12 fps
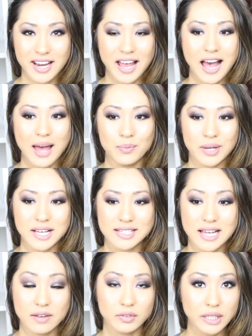had
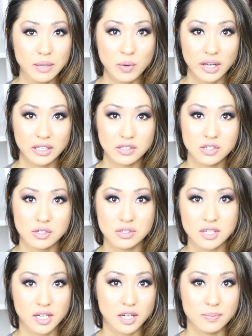was I really wanted to
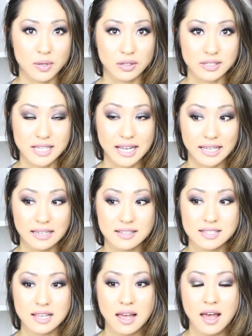study computer
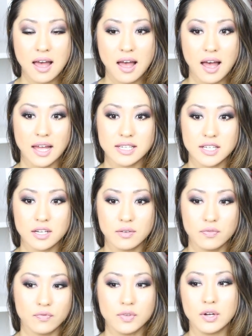science. I
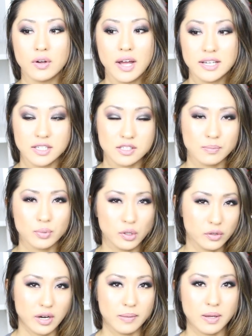did some
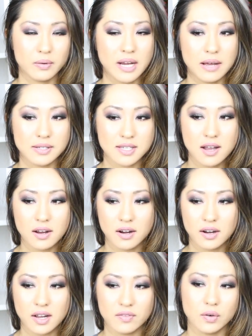programming when I was
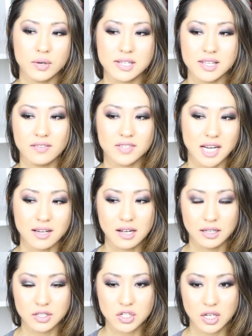younger, and I've always loved
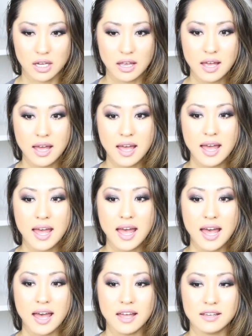technology.
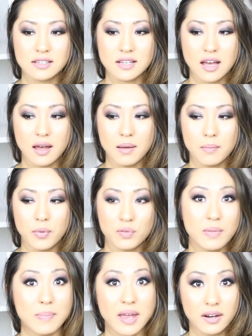And
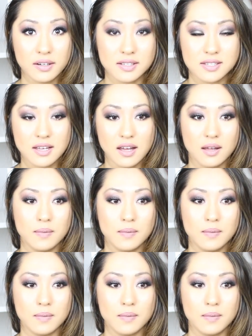both my parents,